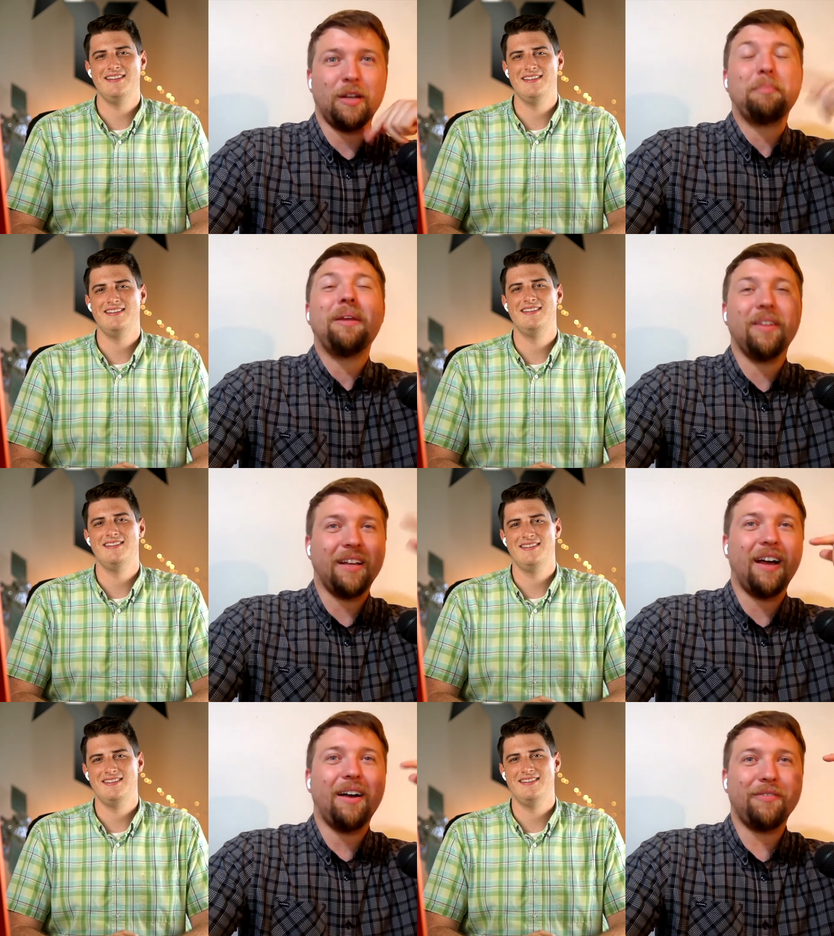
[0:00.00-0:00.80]
Speaker 1: peeling
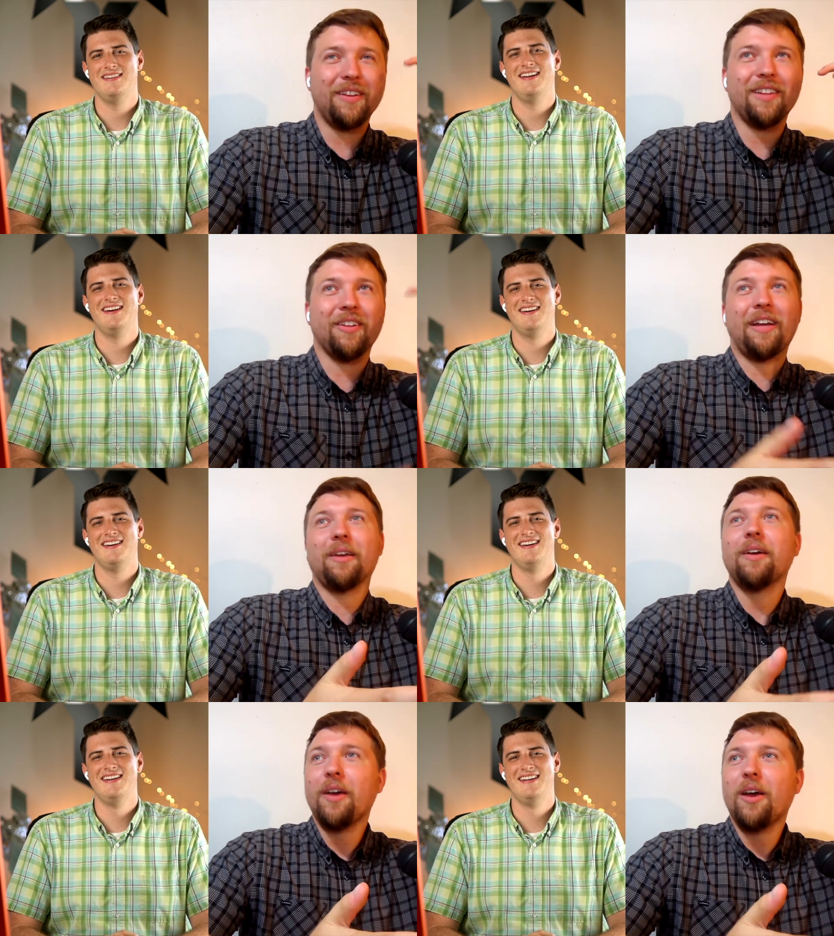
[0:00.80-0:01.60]
off. They're like,
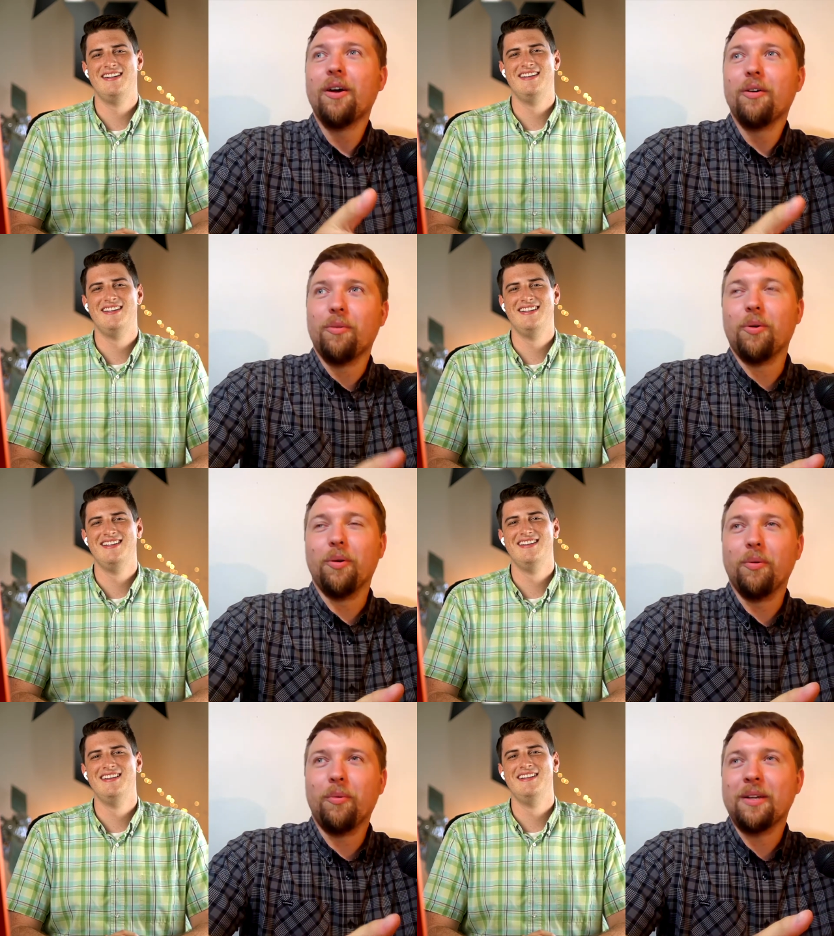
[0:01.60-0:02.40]
uh-huh. Well,
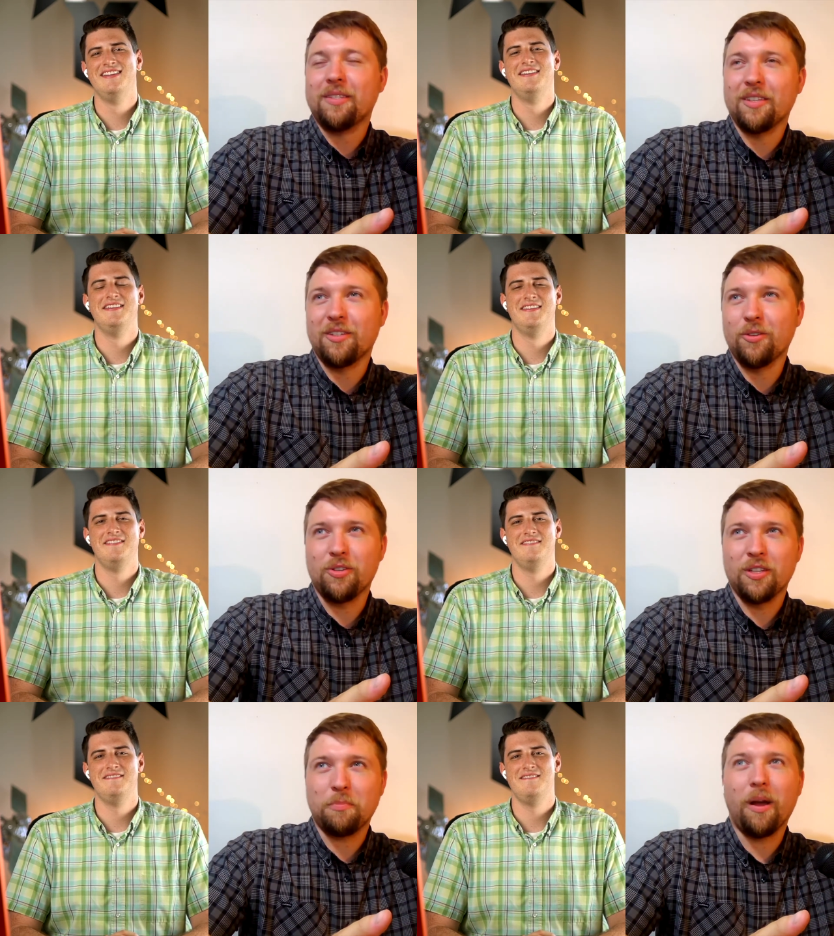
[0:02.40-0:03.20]
what's the solution to
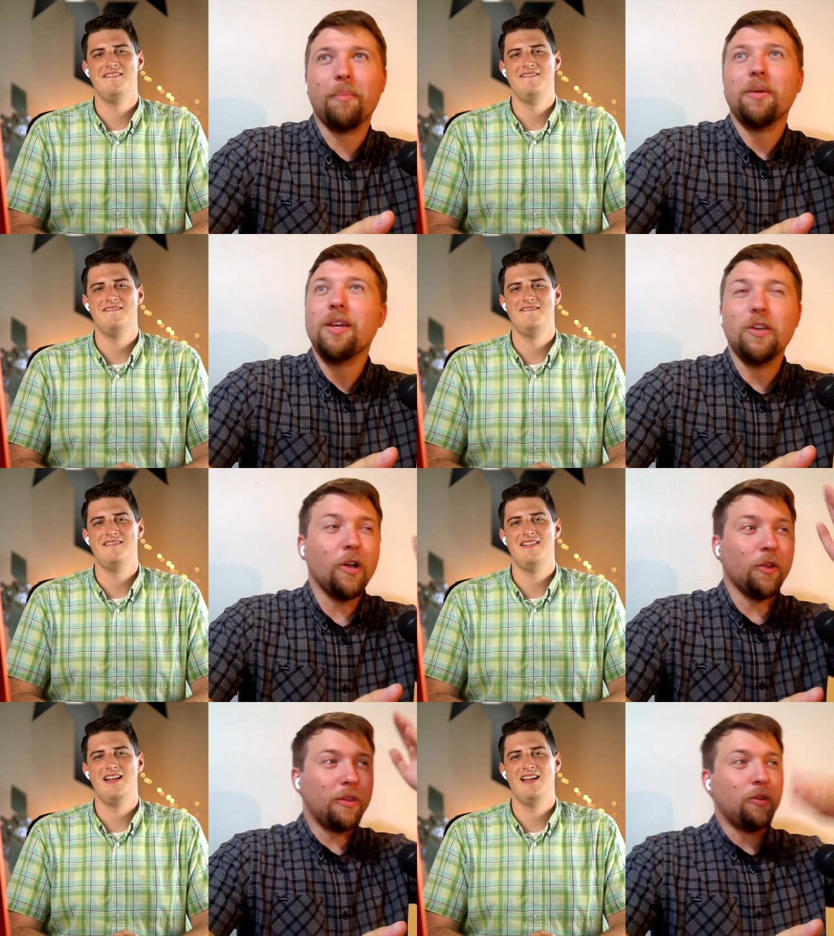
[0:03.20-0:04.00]
this problem? You
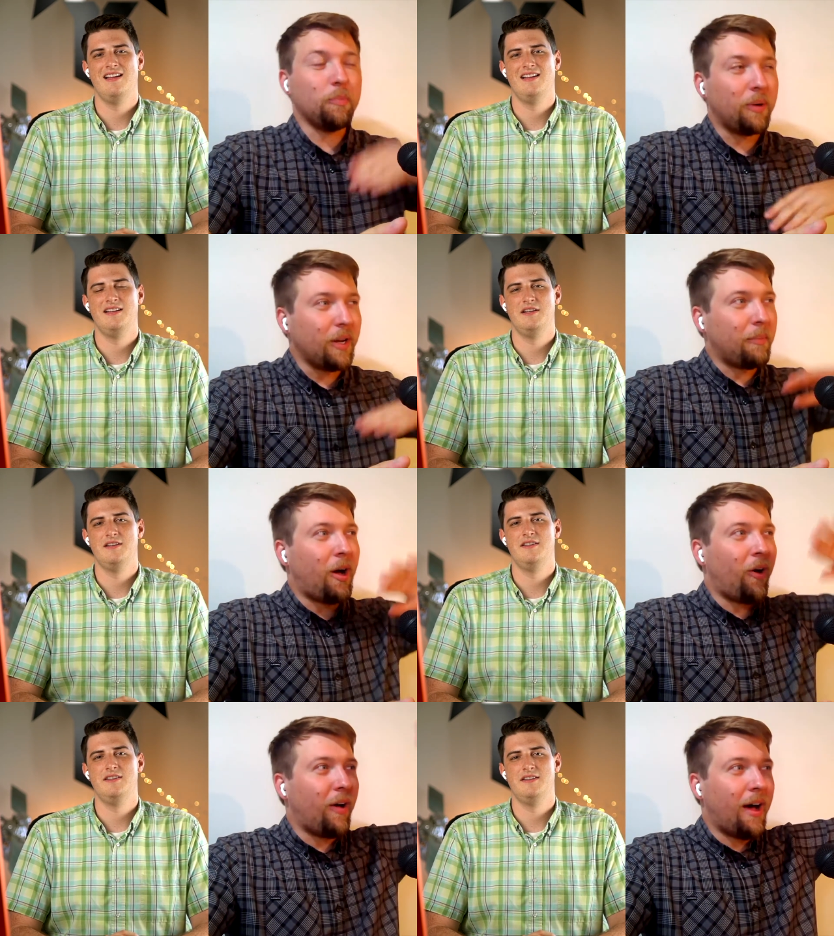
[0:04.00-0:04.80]
know, you put them
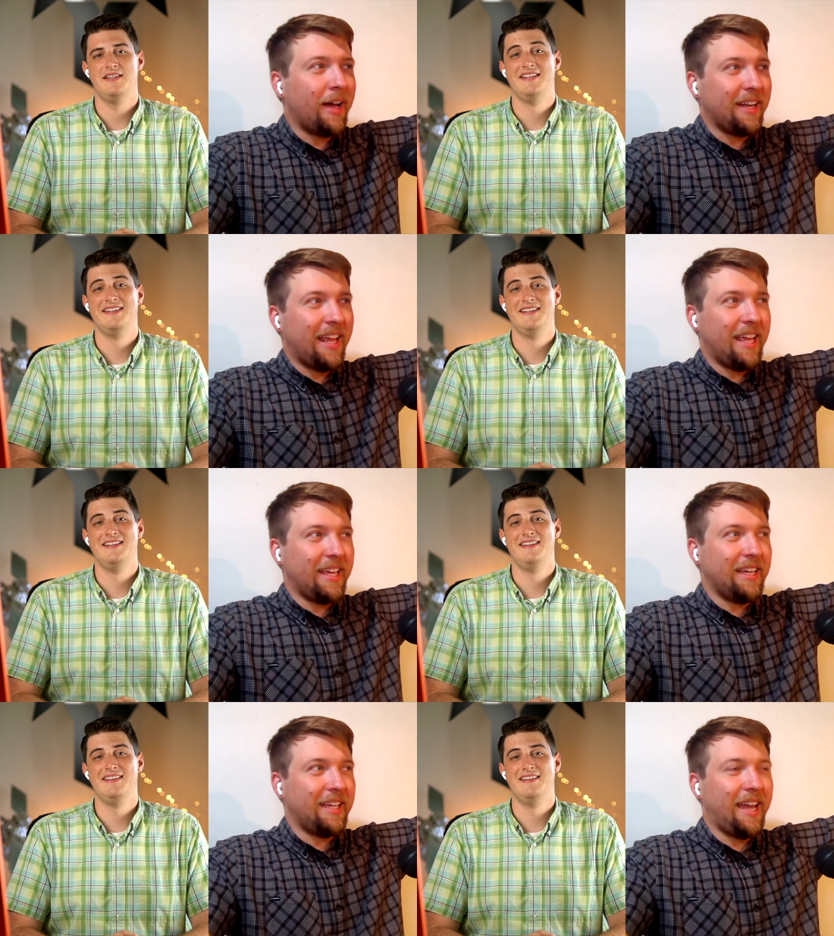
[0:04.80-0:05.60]
all on
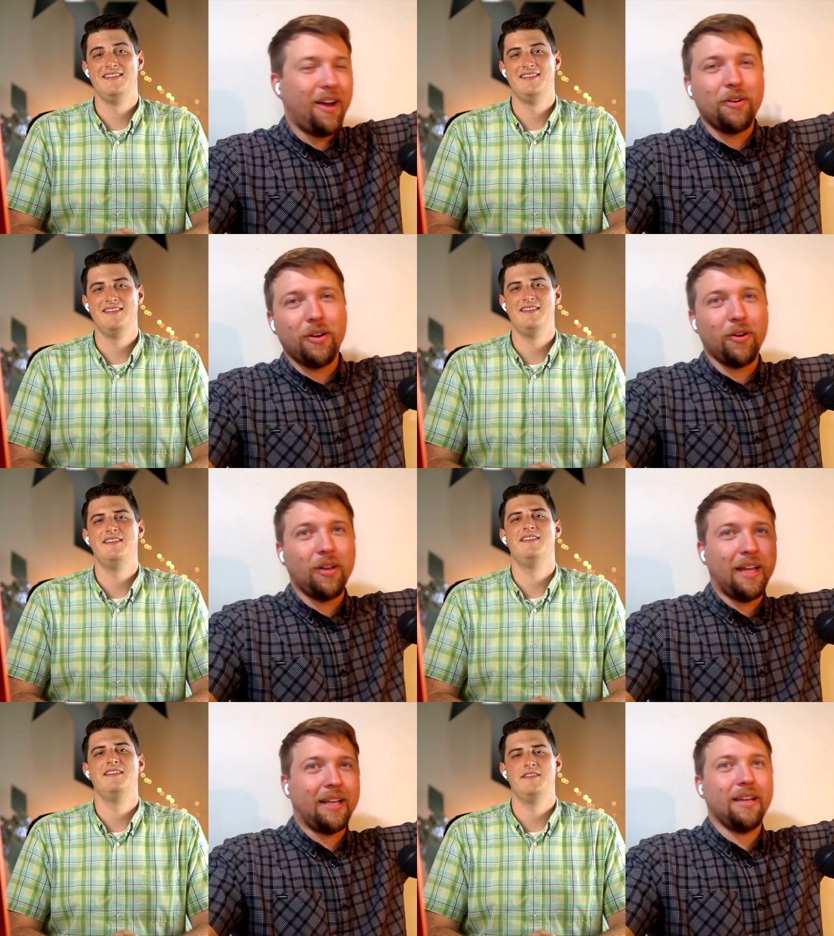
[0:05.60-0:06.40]
a counter or
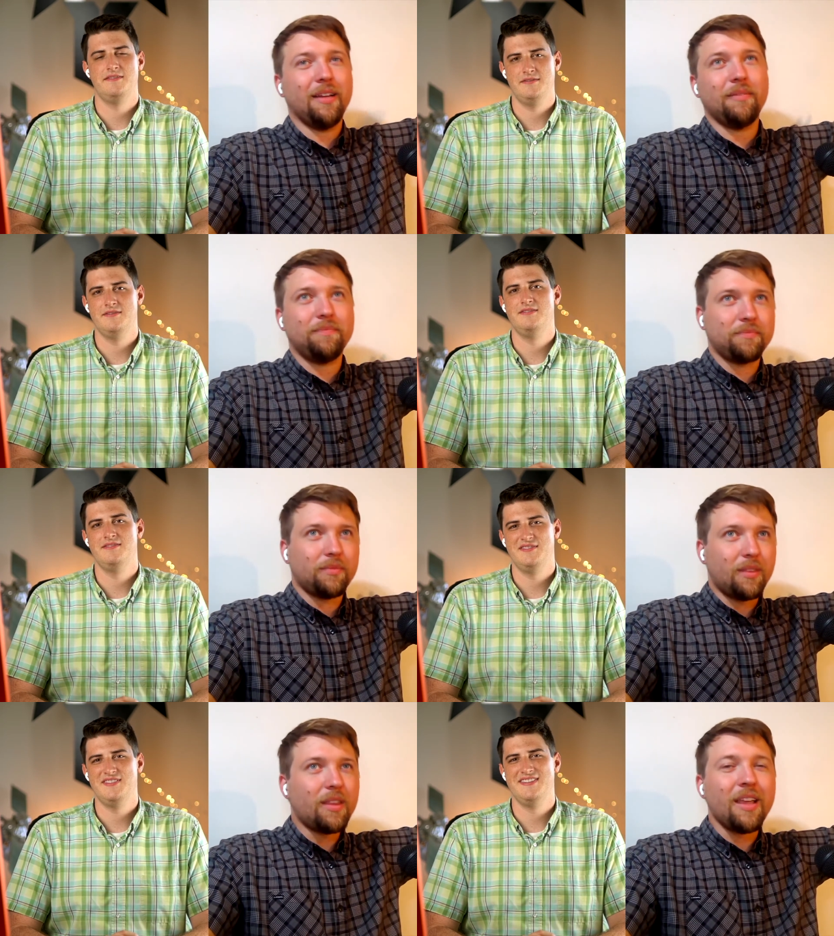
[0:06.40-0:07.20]
like a
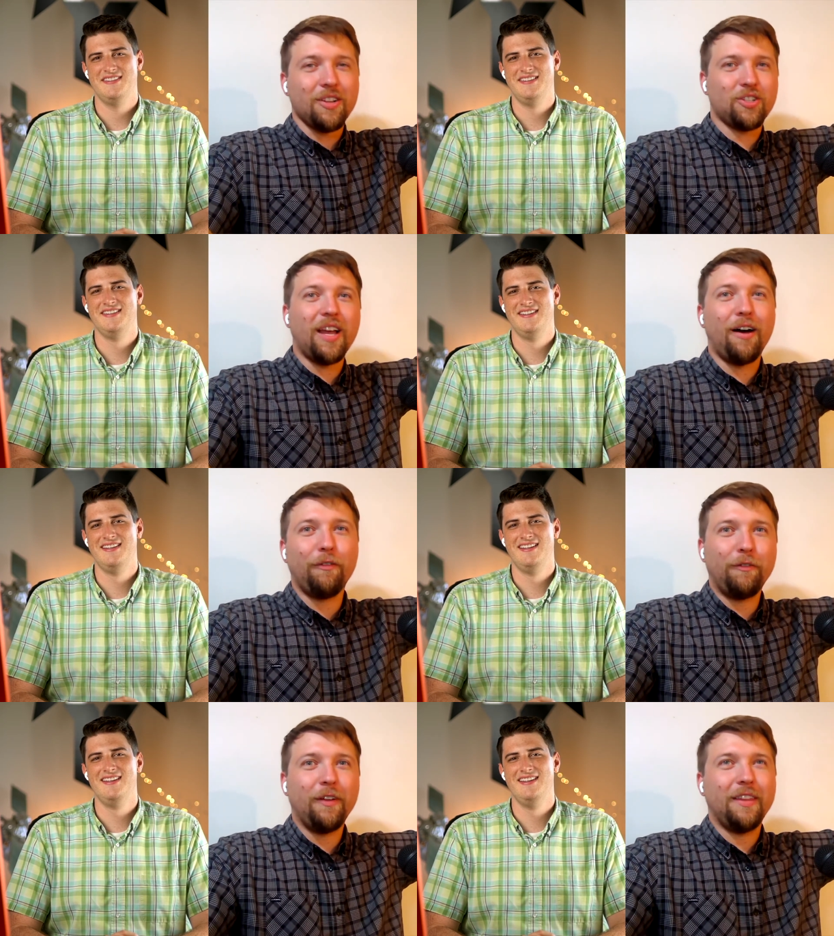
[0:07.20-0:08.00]
a
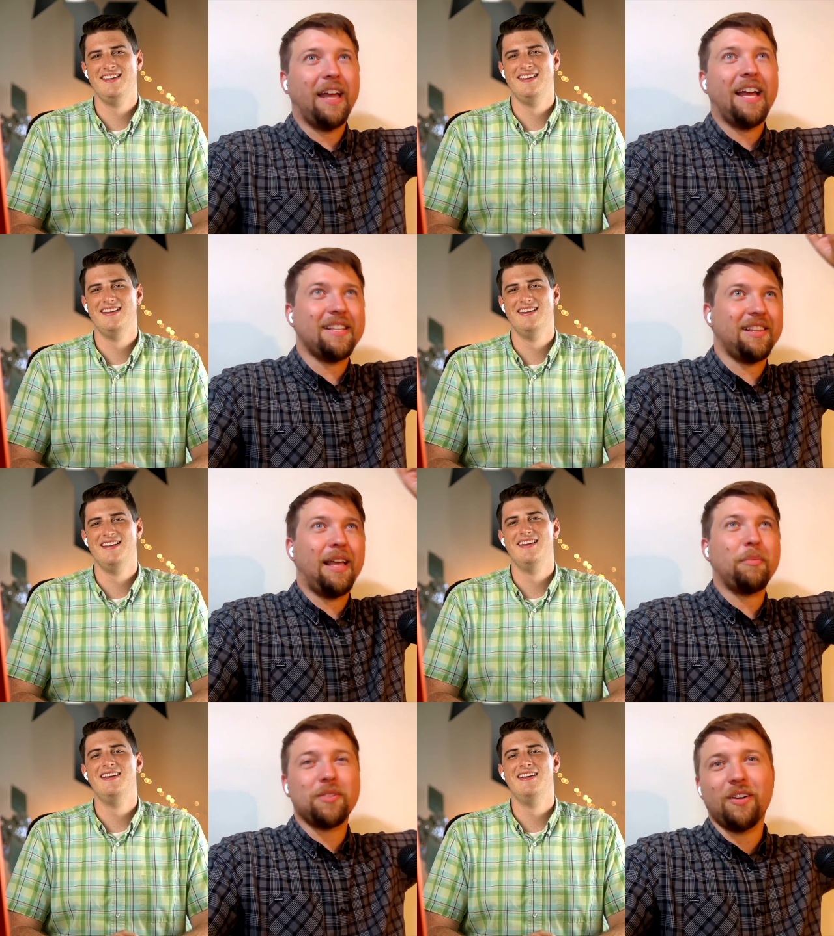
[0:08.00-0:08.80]
shelf that has
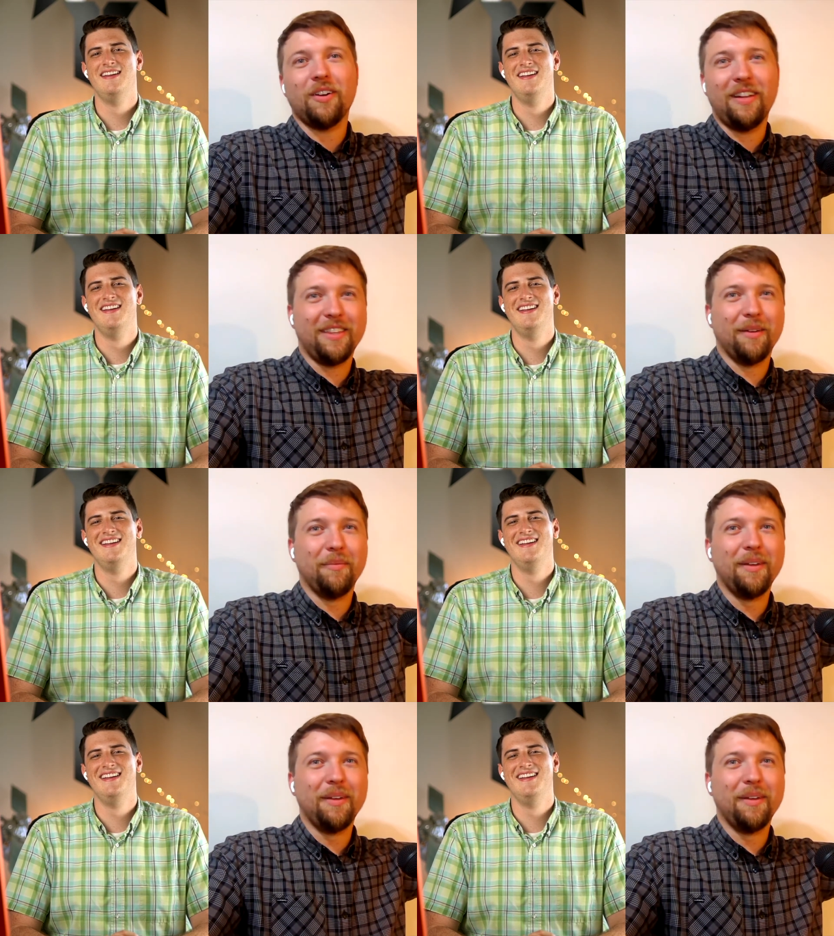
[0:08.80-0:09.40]
labels underneath them.